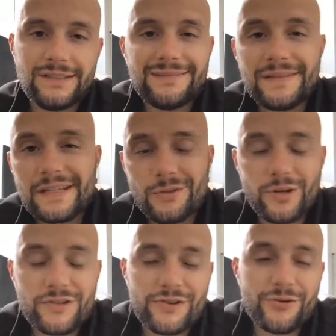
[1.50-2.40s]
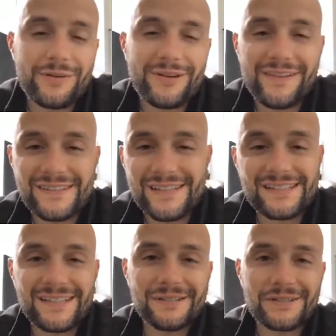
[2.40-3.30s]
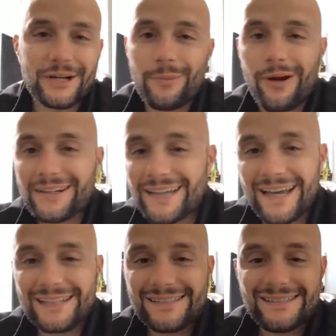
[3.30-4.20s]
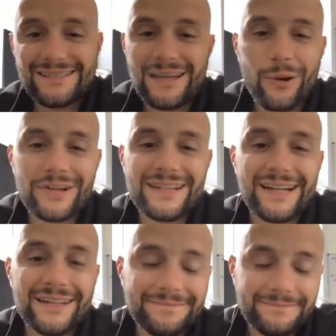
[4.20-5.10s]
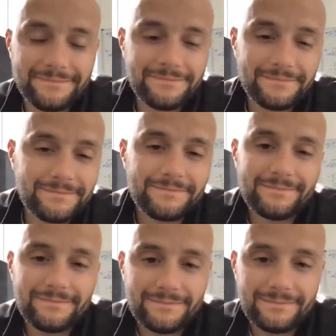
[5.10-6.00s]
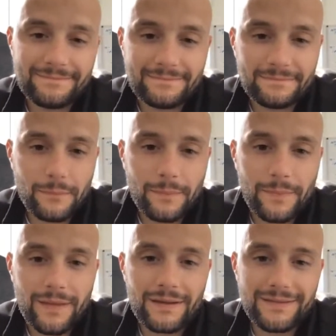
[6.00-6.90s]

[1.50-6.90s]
Thanks so much for joining me on the Slice of Healthcare podcast. How are you today? Great.